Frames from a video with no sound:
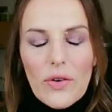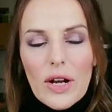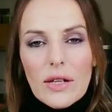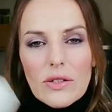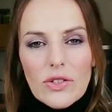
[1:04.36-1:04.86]

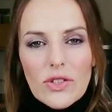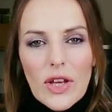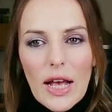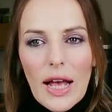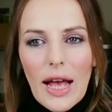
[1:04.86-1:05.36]
else,
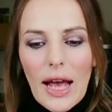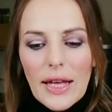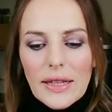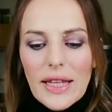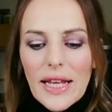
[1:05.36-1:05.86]

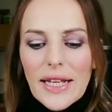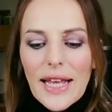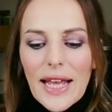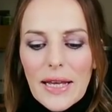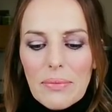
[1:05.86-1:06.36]
and they
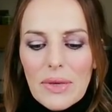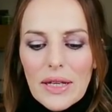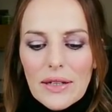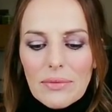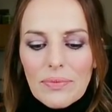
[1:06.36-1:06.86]
came
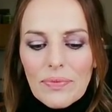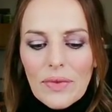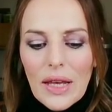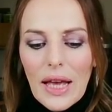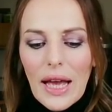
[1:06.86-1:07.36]
in
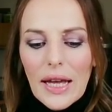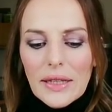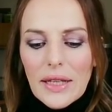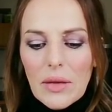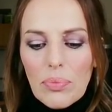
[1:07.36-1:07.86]
and
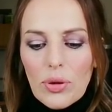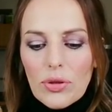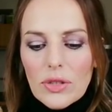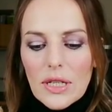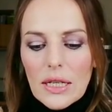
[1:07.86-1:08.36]
they
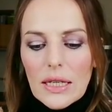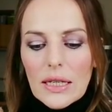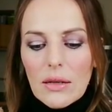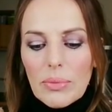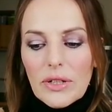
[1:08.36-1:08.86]
pulled a
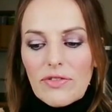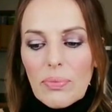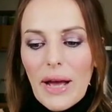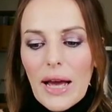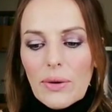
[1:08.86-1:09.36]
little bit of a
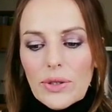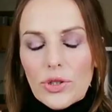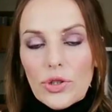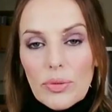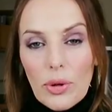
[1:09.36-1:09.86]
power
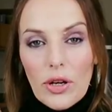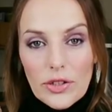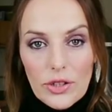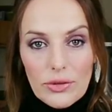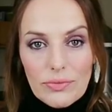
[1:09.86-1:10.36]
trip
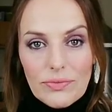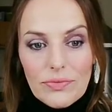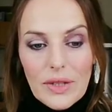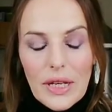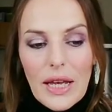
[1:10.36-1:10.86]
on you.
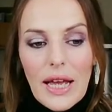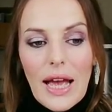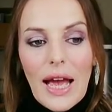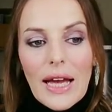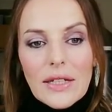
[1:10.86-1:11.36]

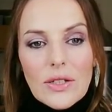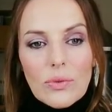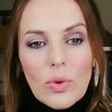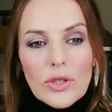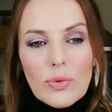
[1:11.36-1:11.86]
And
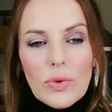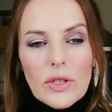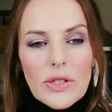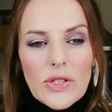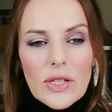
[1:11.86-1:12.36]
what's
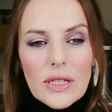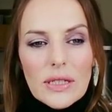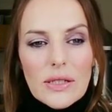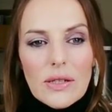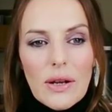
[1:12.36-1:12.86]
worse
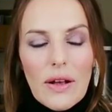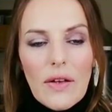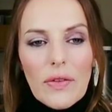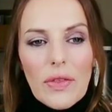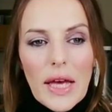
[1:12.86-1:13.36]
is
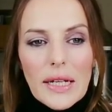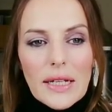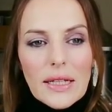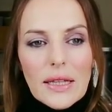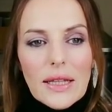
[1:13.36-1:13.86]
that
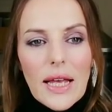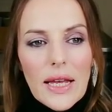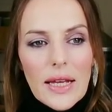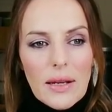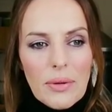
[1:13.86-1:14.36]

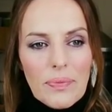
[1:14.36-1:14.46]
they